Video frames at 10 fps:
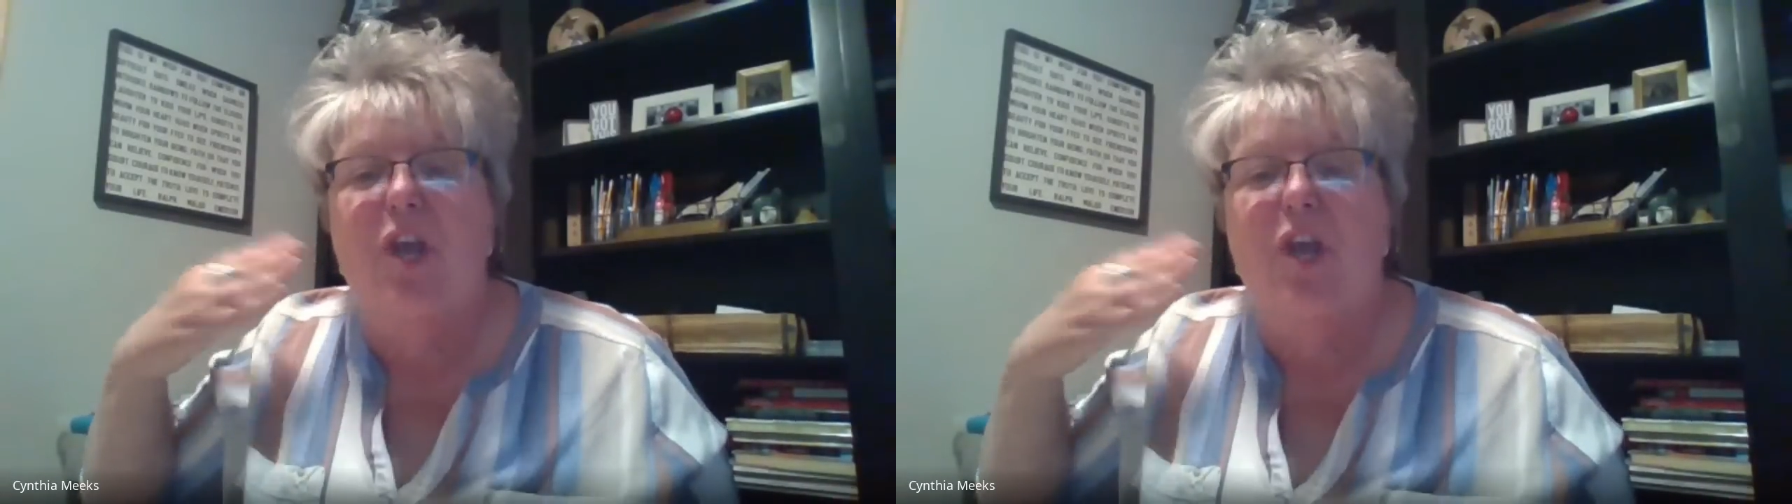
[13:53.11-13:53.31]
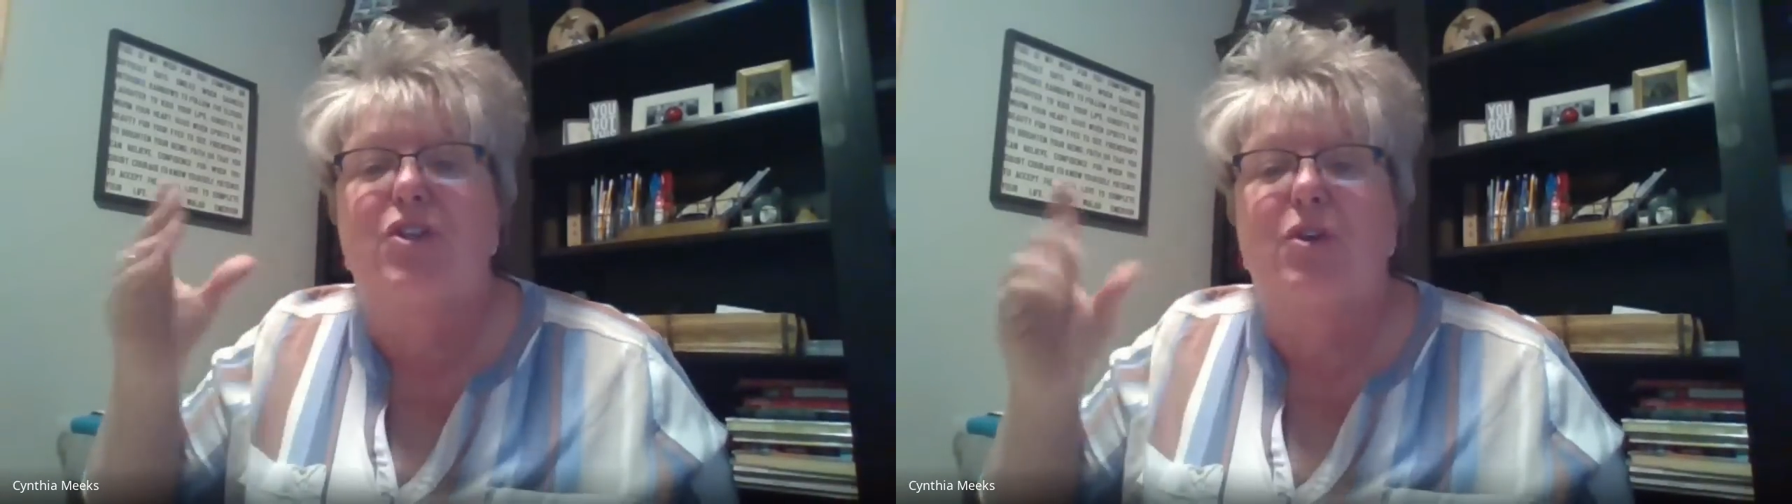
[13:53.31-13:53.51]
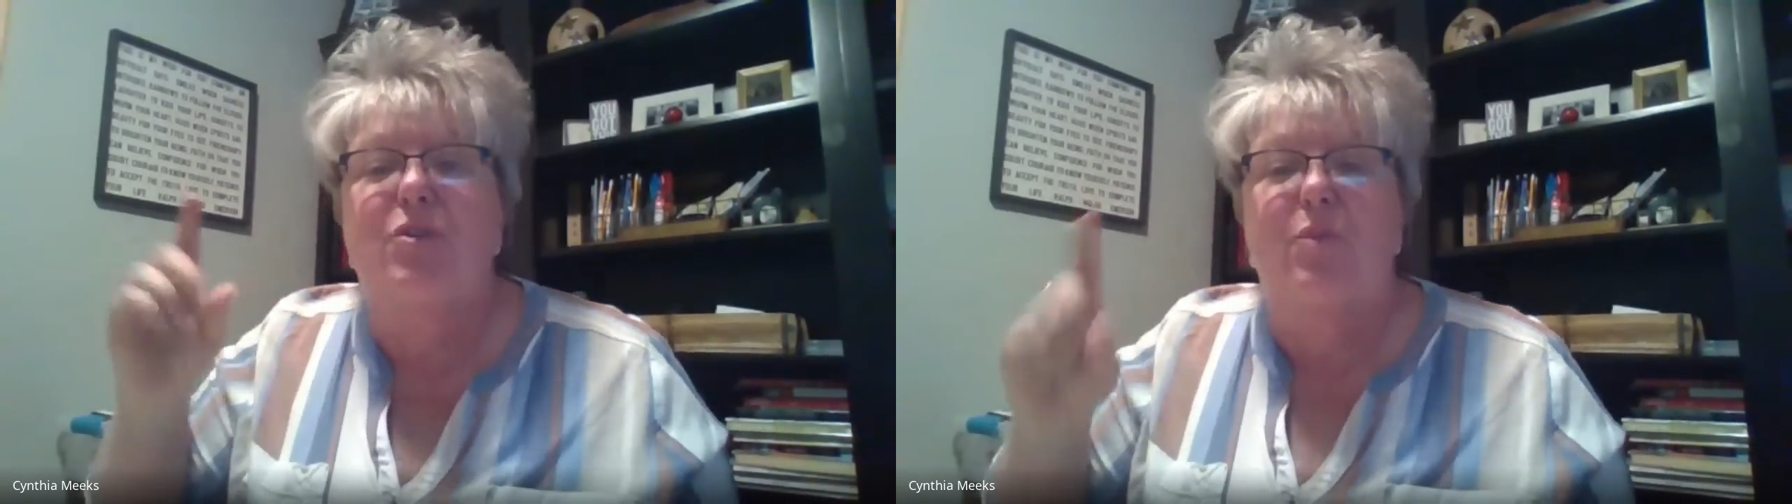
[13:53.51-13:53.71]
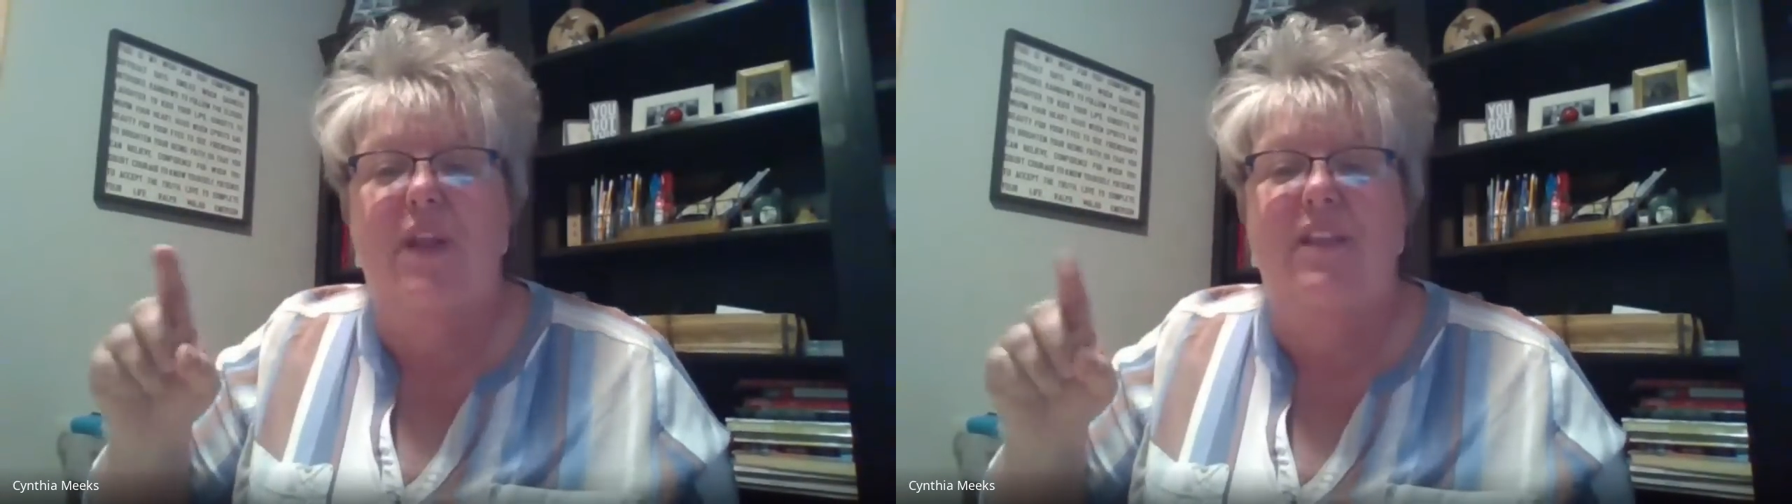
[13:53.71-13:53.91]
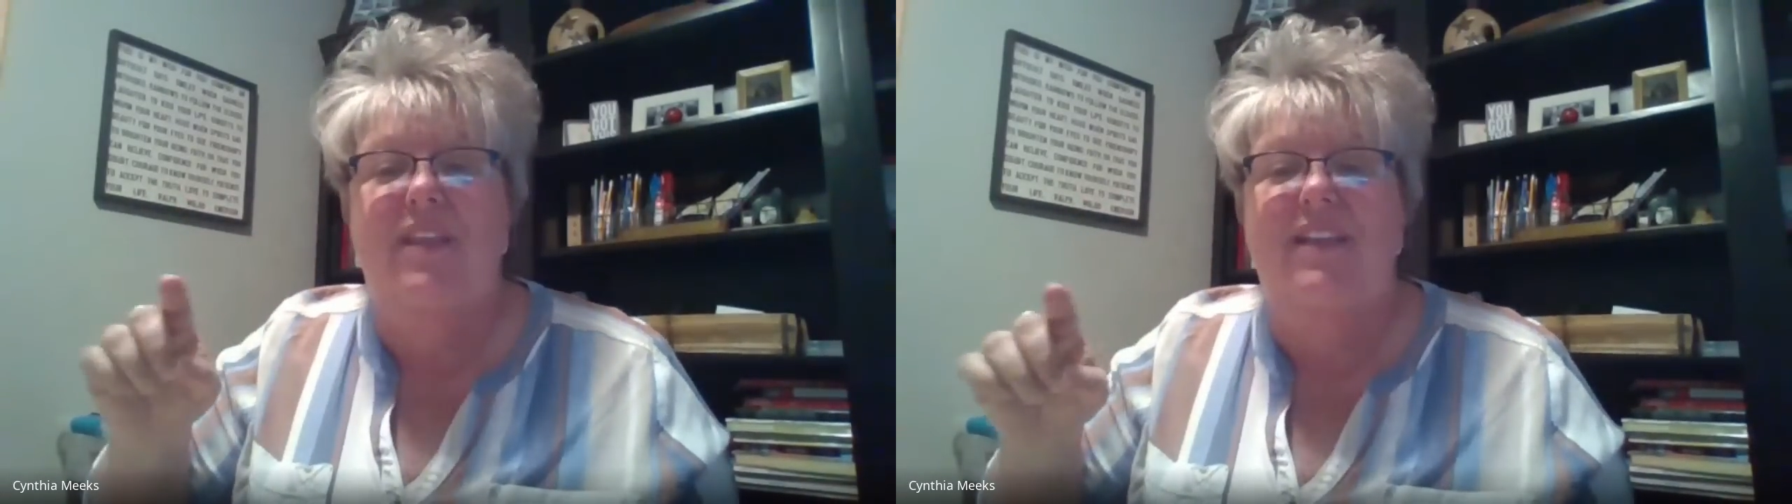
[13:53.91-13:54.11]
So the
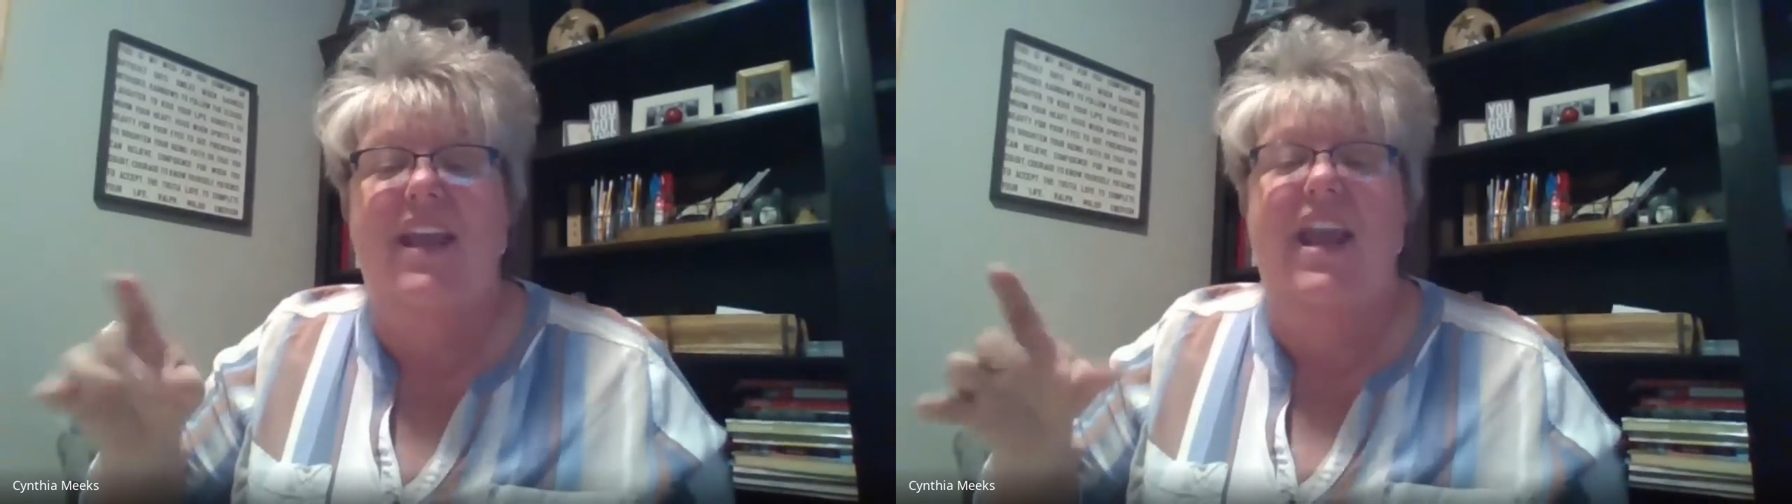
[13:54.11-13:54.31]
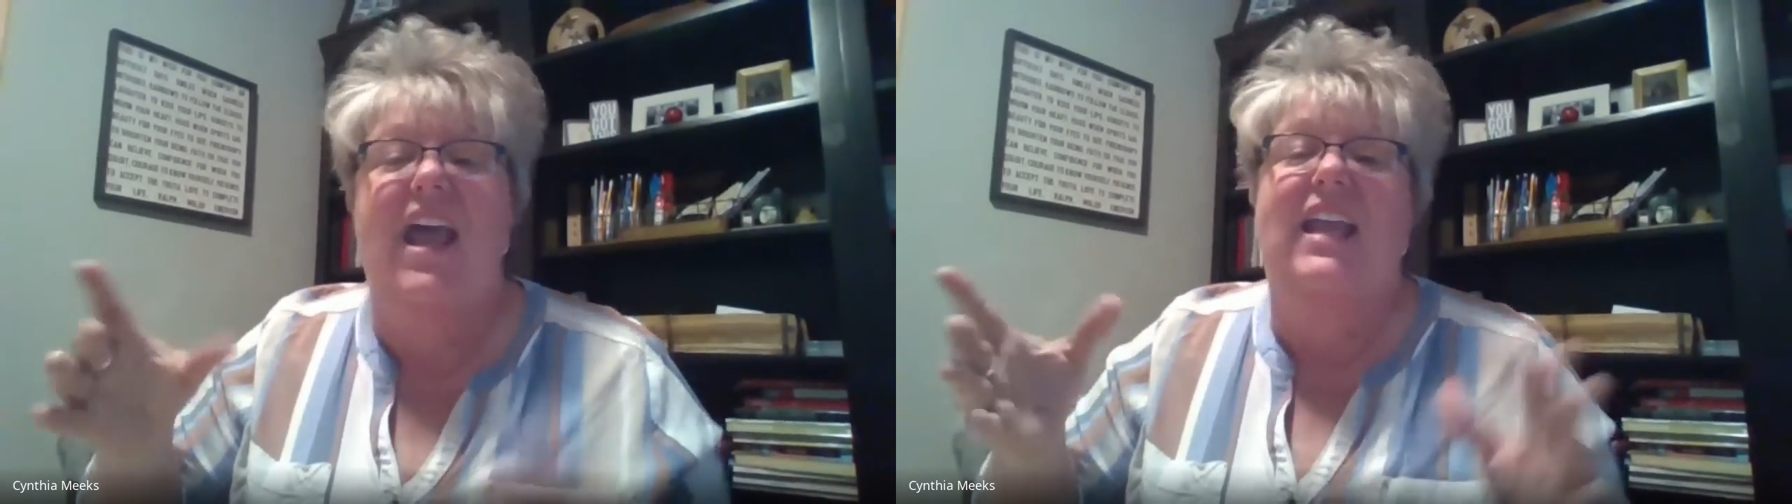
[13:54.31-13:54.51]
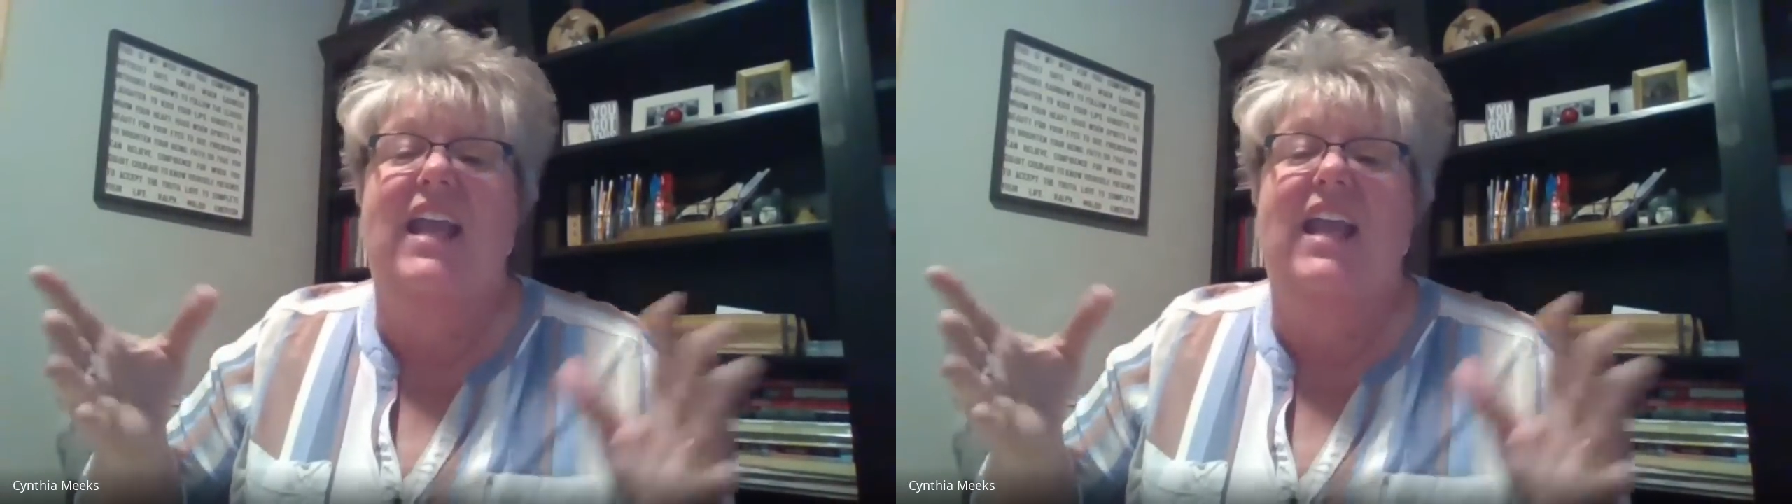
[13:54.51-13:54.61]
one thing that